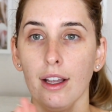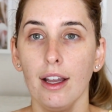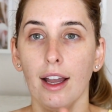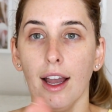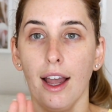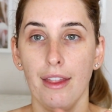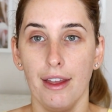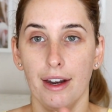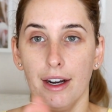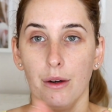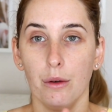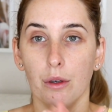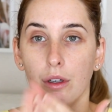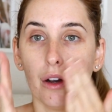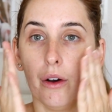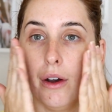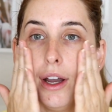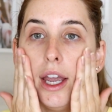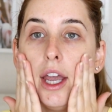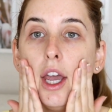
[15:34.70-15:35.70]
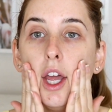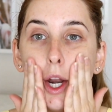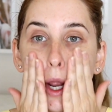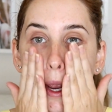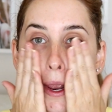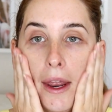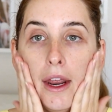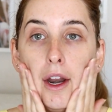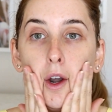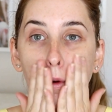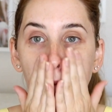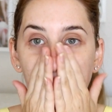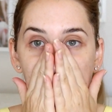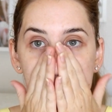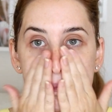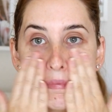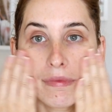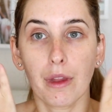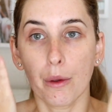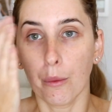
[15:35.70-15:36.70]
And then I will go ahead and
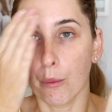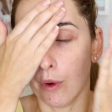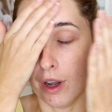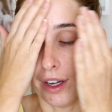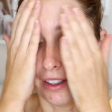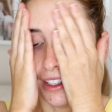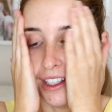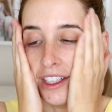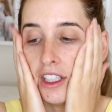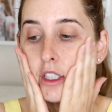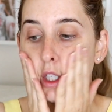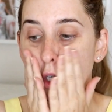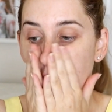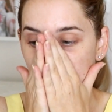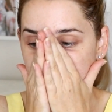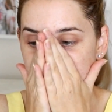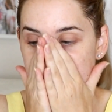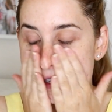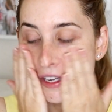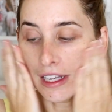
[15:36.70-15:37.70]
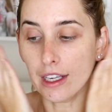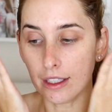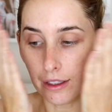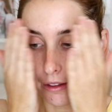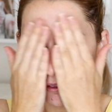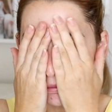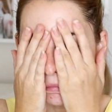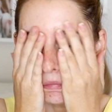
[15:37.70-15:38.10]
work that into the skin.